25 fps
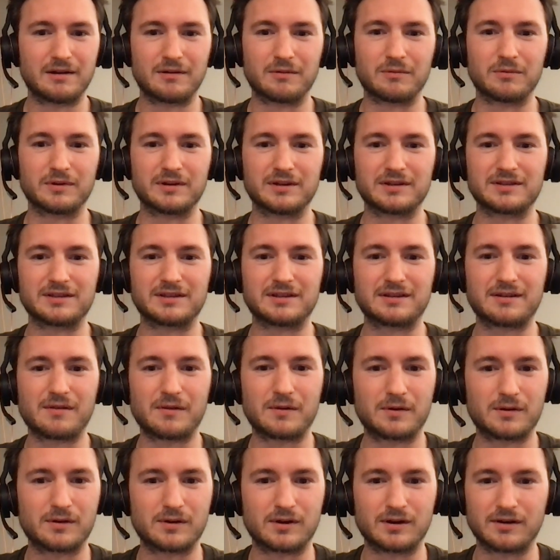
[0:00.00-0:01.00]
What is it?
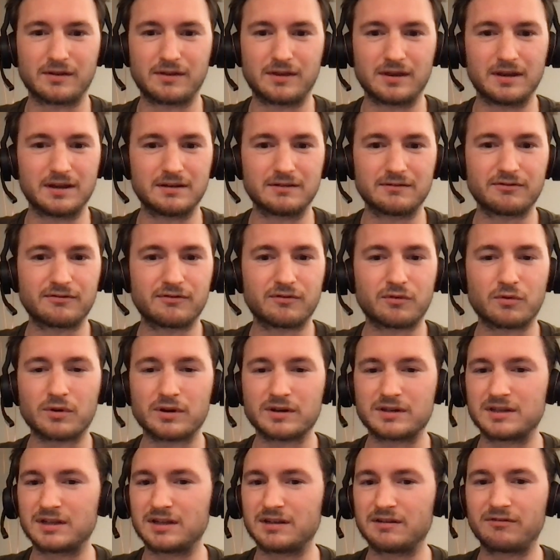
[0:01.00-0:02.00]
13,
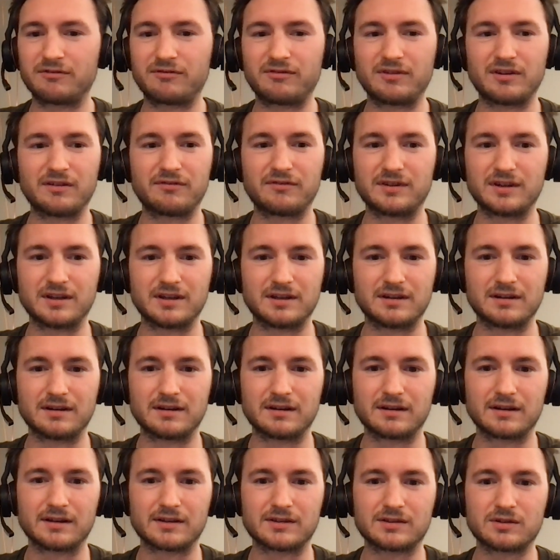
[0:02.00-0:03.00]
14, 15.
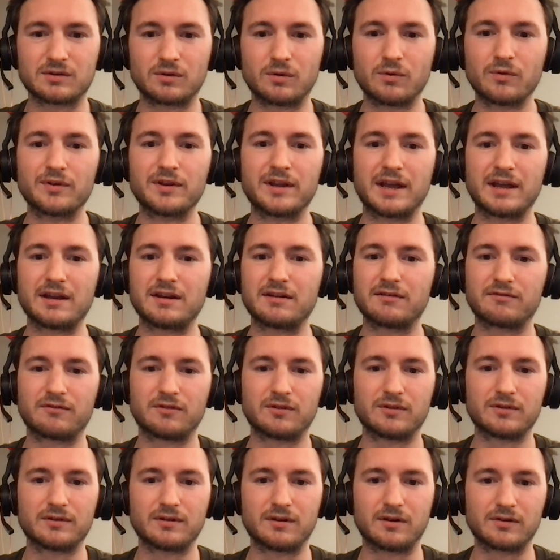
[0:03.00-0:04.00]
That's all native
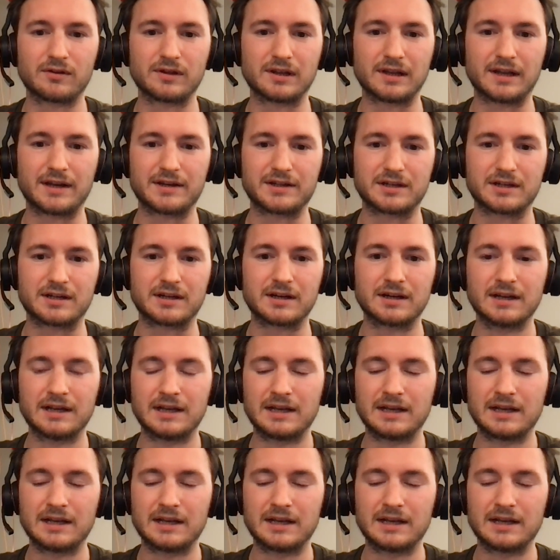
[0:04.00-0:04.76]
on the ledger